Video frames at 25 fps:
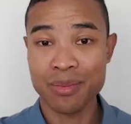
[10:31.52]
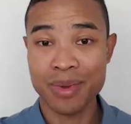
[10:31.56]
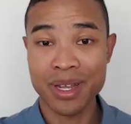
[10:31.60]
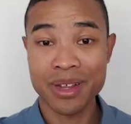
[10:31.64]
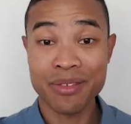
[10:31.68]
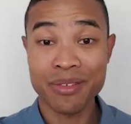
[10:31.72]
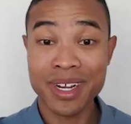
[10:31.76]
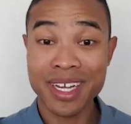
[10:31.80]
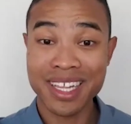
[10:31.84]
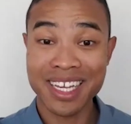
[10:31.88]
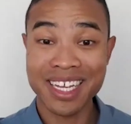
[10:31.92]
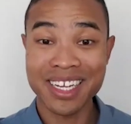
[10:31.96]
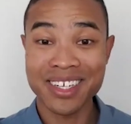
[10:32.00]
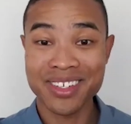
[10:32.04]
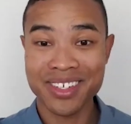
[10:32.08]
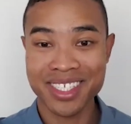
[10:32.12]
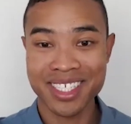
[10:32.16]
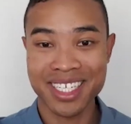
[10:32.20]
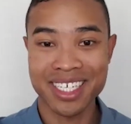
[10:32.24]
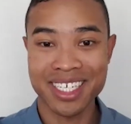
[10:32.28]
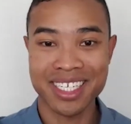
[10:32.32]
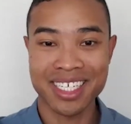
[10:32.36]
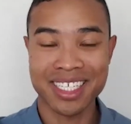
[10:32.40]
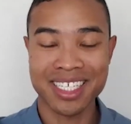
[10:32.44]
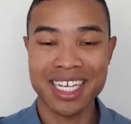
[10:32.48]
It'll be really
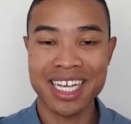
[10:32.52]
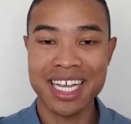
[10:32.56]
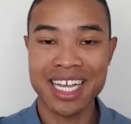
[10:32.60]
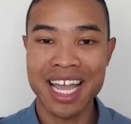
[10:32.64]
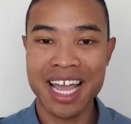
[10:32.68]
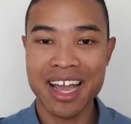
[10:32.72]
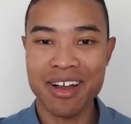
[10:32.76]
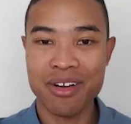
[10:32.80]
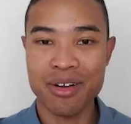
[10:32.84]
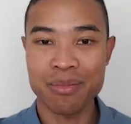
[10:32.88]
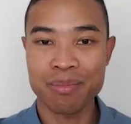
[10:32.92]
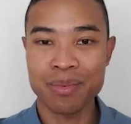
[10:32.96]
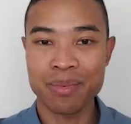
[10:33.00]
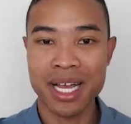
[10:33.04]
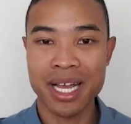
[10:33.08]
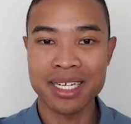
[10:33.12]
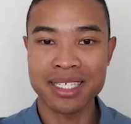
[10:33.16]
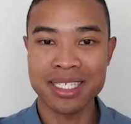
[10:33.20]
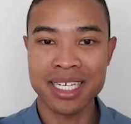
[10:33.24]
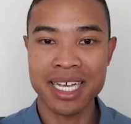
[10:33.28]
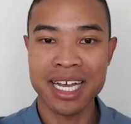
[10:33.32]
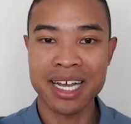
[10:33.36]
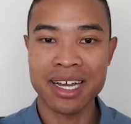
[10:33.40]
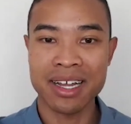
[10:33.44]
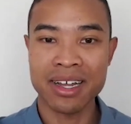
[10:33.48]
interesting to see how it
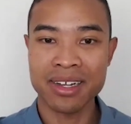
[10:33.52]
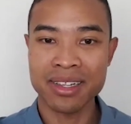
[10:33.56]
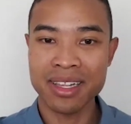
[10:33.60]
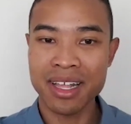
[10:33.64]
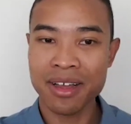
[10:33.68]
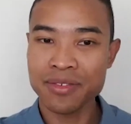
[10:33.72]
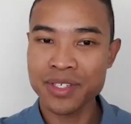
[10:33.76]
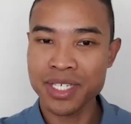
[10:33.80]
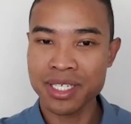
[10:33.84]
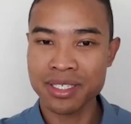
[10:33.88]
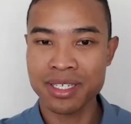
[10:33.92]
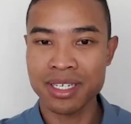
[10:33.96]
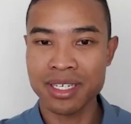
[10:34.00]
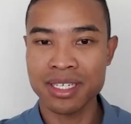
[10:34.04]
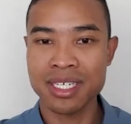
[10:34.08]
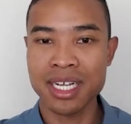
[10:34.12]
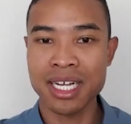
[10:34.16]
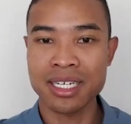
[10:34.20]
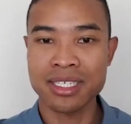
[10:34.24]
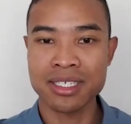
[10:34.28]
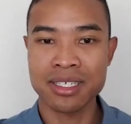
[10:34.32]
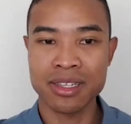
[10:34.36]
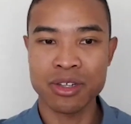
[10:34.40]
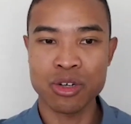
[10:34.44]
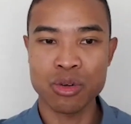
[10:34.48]
plays out. I'd love just to
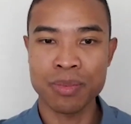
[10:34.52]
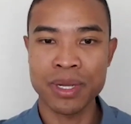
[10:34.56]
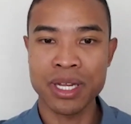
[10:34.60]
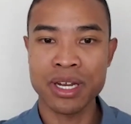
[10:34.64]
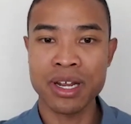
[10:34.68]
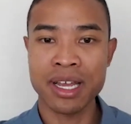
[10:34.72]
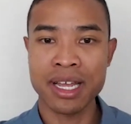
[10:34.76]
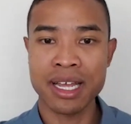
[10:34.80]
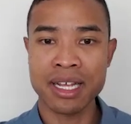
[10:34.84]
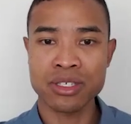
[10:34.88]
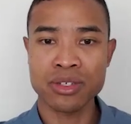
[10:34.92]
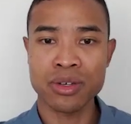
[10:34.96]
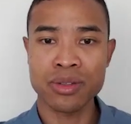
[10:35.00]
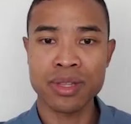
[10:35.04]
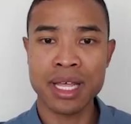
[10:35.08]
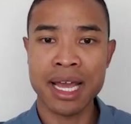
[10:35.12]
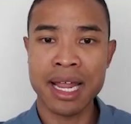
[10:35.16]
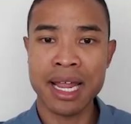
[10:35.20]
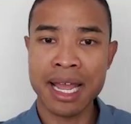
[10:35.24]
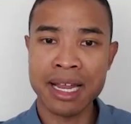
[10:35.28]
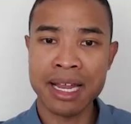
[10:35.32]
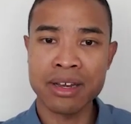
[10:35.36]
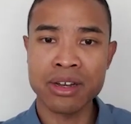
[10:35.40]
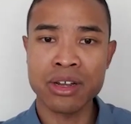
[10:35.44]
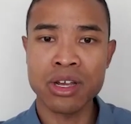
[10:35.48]
touch a little bit, I guess, on
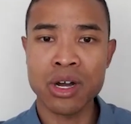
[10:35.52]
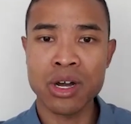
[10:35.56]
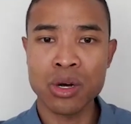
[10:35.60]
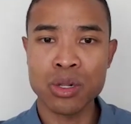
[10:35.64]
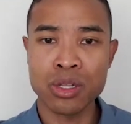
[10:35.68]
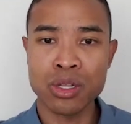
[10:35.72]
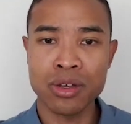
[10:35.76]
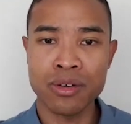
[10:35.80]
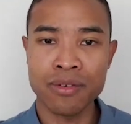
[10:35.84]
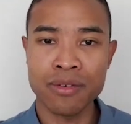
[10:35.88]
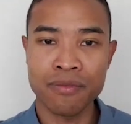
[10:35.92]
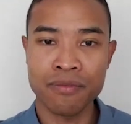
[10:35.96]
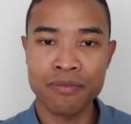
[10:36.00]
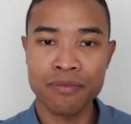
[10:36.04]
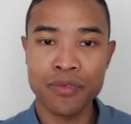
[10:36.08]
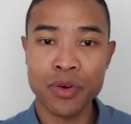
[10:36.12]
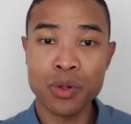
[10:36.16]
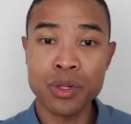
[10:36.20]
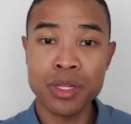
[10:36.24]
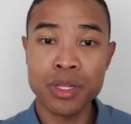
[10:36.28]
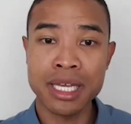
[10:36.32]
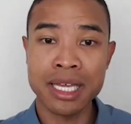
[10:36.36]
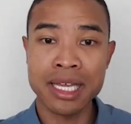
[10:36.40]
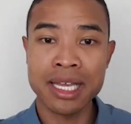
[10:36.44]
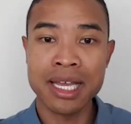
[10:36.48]
that end goal of
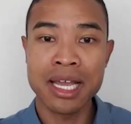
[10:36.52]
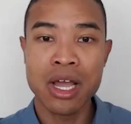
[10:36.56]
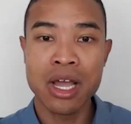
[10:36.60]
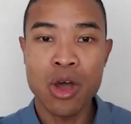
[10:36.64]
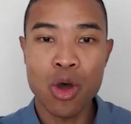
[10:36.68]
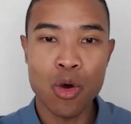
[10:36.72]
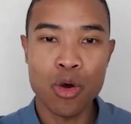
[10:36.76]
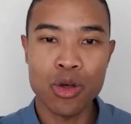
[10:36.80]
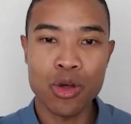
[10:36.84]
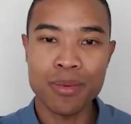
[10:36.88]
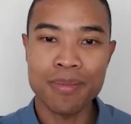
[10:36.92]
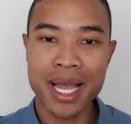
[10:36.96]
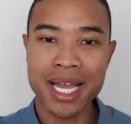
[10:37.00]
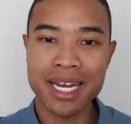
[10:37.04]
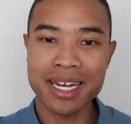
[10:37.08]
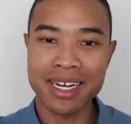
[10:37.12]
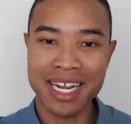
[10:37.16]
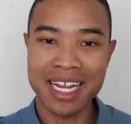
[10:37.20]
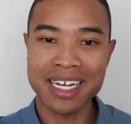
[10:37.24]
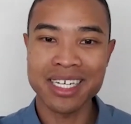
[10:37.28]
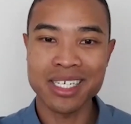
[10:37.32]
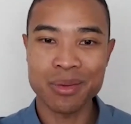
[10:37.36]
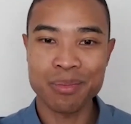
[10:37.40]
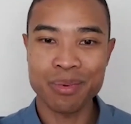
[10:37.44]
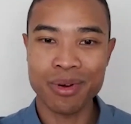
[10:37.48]
fully automated
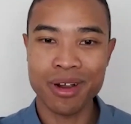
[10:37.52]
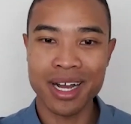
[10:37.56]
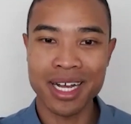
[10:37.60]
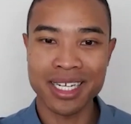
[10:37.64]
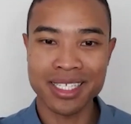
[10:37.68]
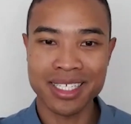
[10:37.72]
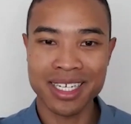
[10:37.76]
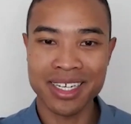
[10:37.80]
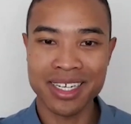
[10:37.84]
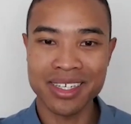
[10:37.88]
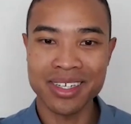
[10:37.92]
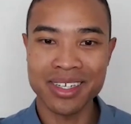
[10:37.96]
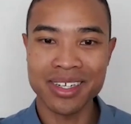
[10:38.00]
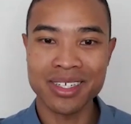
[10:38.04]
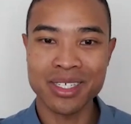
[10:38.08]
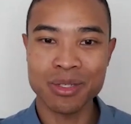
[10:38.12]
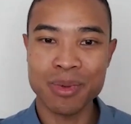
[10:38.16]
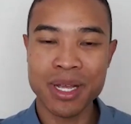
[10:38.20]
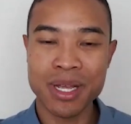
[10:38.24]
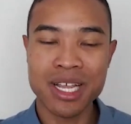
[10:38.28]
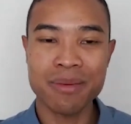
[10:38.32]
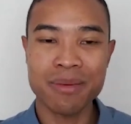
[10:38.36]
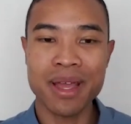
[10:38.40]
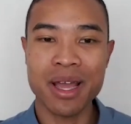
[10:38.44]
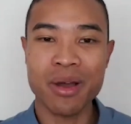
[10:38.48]
enterprise. Can you
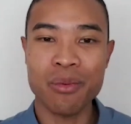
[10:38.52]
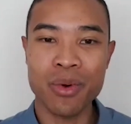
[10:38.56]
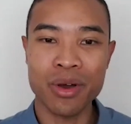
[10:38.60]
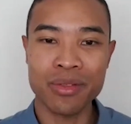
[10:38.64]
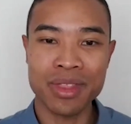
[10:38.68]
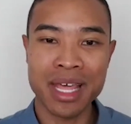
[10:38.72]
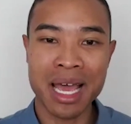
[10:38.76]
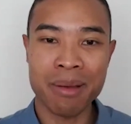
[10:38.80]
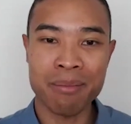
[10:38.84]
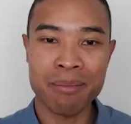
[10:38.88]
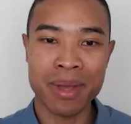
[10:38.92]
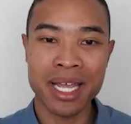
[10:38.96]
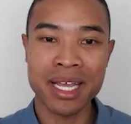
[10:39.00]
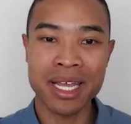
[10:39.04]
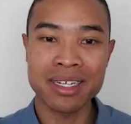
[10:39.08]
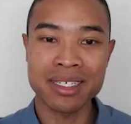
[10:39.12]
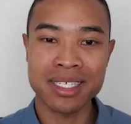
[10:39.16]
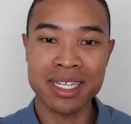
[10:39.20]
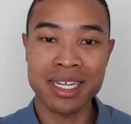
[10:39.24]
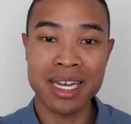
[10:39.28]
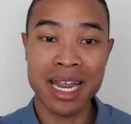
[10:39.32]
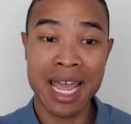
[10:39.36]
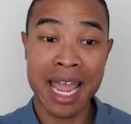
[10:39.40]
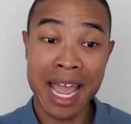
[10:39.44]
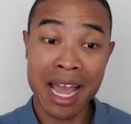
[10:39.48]
speak about what that means
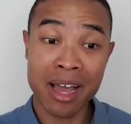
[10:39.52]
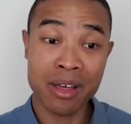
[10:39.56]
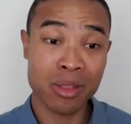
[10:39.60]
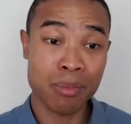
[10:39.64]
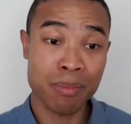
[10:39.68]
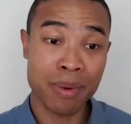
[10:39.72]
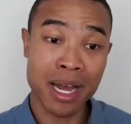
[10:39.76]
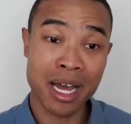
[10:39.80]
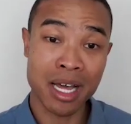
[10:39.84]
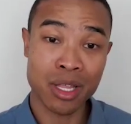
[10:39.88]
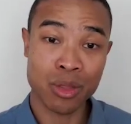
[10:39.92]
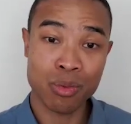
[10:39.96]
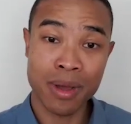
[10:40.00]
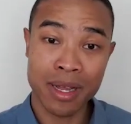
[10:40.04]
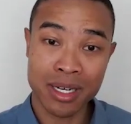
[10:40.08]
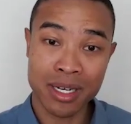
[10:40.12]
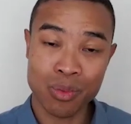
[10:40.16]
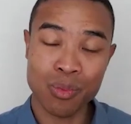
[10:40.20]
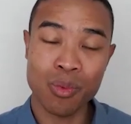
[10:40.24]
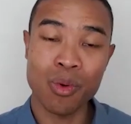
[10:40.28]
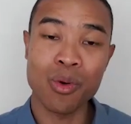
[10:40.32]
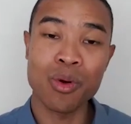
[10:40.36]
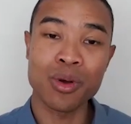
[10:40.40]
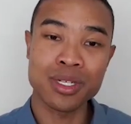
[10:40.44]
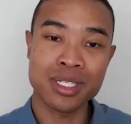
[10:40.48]
and how the pathway
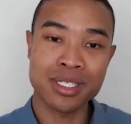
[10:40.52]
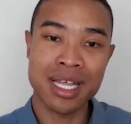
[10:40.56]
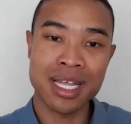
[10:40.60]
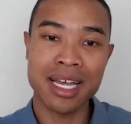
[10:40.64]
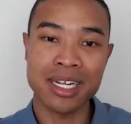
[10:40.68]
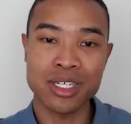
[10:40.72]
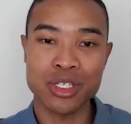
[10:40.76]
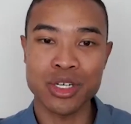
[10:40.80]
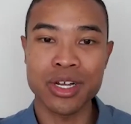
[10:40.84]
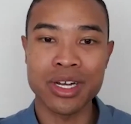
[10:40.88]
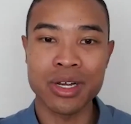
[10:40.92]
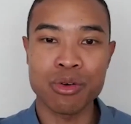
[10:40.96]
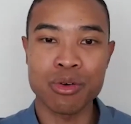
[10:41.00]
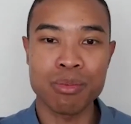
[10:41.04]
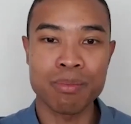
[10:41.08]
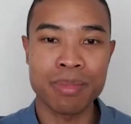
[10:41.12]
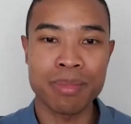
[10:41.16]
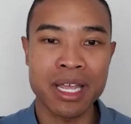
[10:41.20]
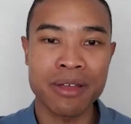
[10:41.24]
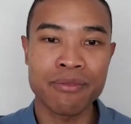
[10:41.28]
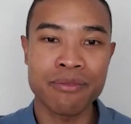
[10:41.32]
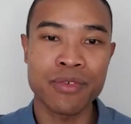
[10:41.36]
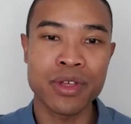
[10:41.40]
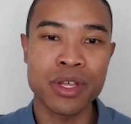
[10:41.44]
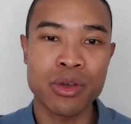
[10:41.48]
towards that journey will
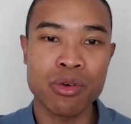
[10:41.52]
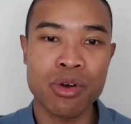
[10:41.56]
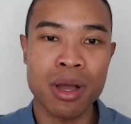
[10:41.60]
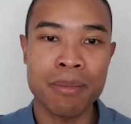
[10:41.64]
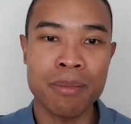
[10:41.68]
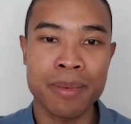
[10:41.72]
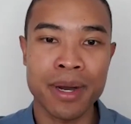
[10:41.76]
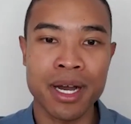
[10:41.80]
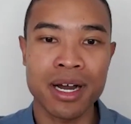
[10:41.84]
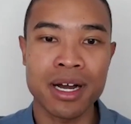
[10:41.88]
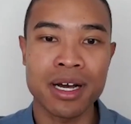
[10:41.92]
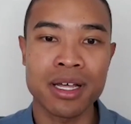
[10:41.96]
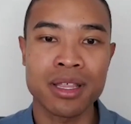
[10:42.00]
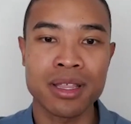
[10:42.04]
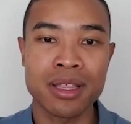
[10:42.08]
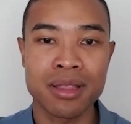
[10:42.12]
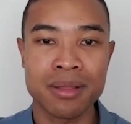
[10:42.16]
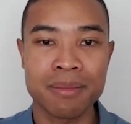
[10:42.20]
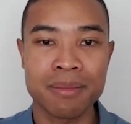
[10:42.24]
be for UiPath?